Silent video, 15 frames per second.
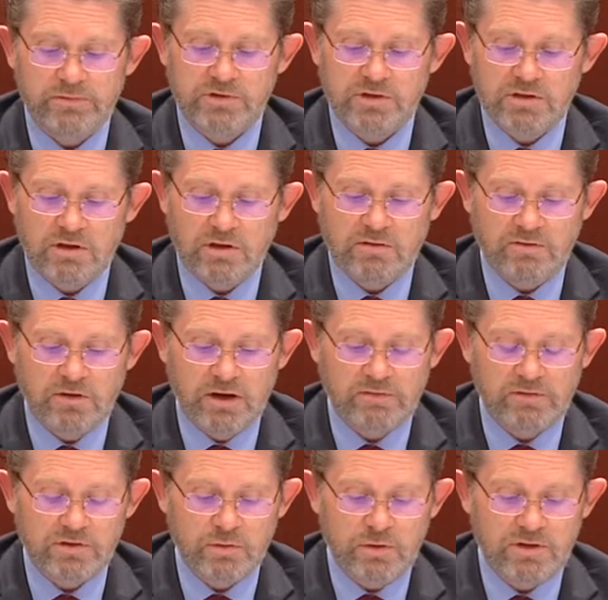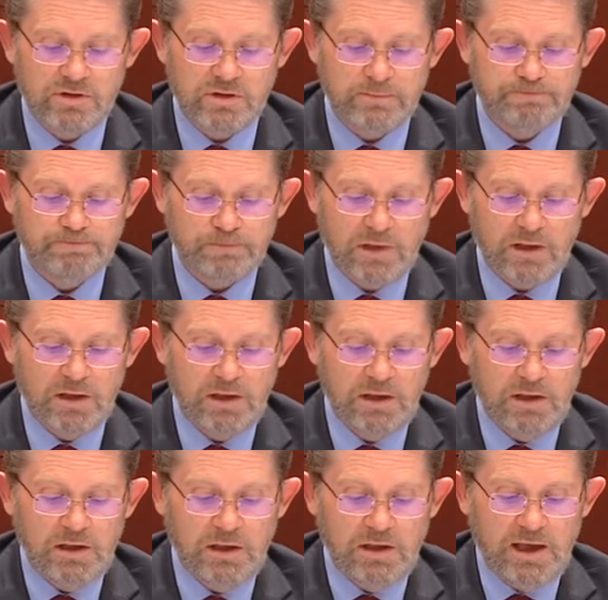since notified of this question.
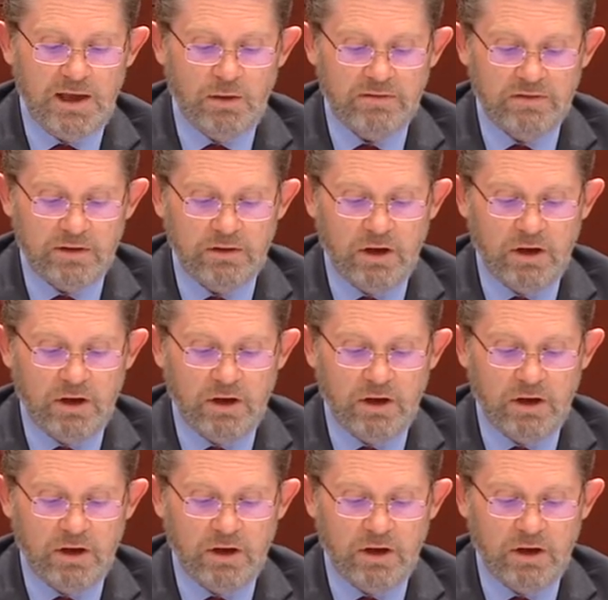However,